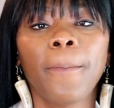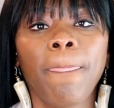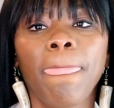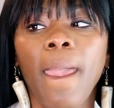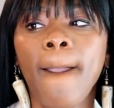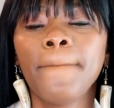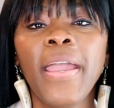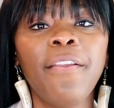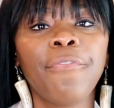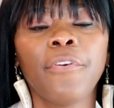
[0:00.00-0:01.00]
it.
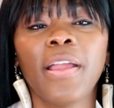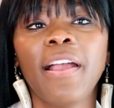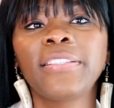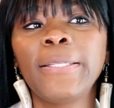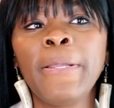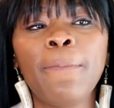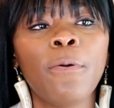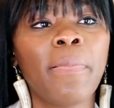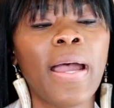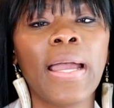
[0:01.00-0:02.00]
Pay for it. I see
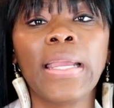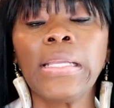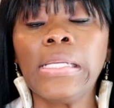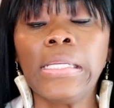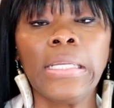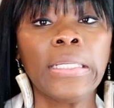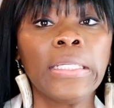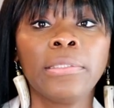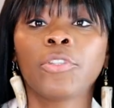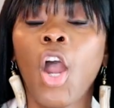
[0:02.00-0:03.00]
people buy
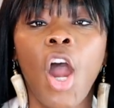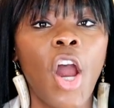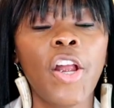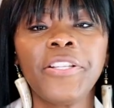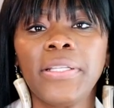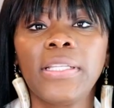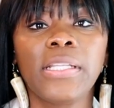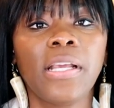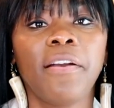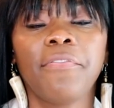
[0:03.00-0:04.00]
cars and
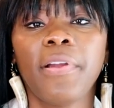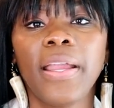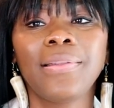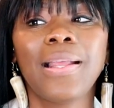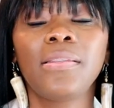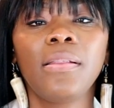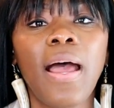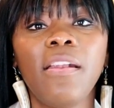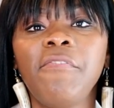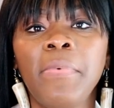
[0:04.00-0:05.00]
stuff, right? That's a
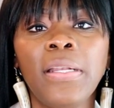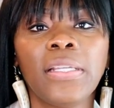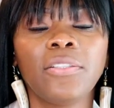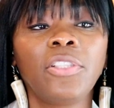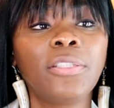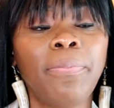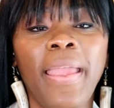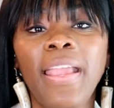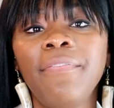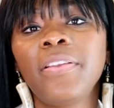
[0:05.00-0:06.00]
lot of money. Just
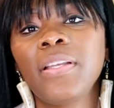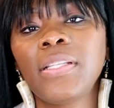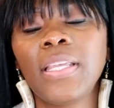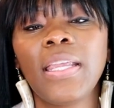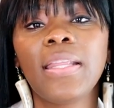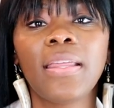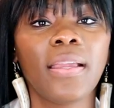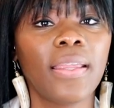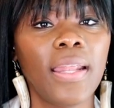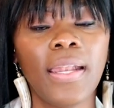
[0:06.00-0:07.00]
pay for your teeth,
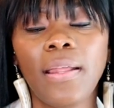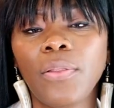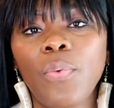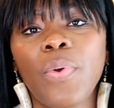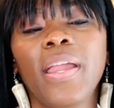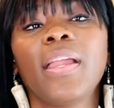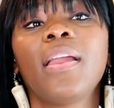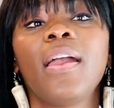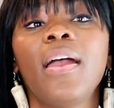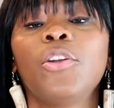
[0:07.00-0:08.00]
get it out the way.
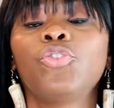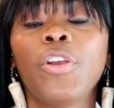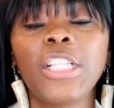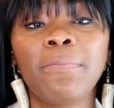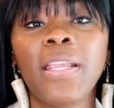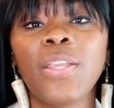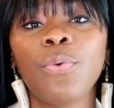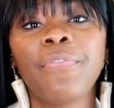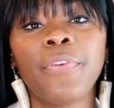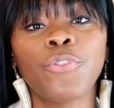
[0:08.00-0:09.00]
Trust me, you
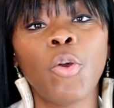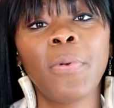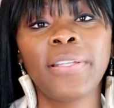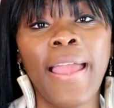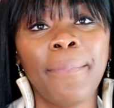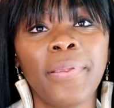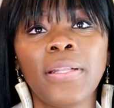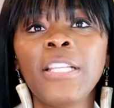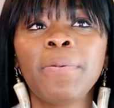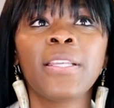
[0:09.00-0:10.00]
will feel so much happier.
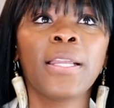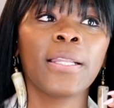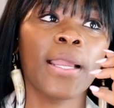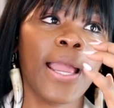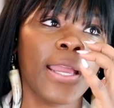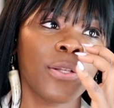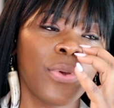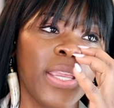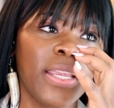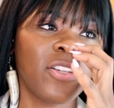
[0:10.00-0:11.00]
This particular guy I knew,
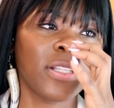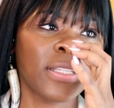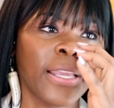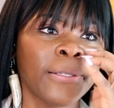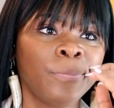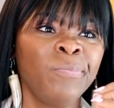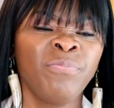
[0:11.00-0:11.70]
he just like,